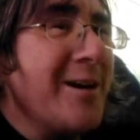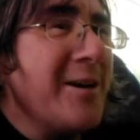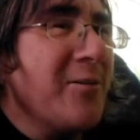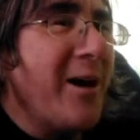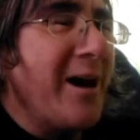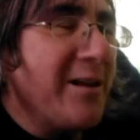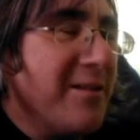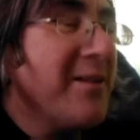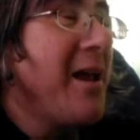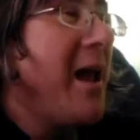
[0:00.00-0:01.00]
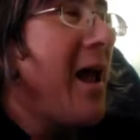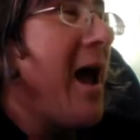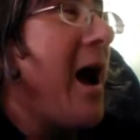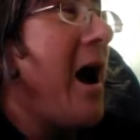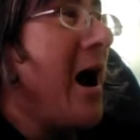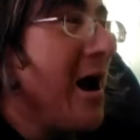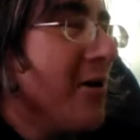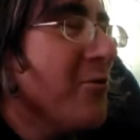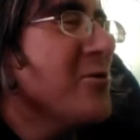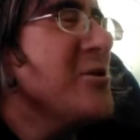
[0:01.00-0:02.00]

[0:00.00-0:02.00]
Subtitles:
you ask? I will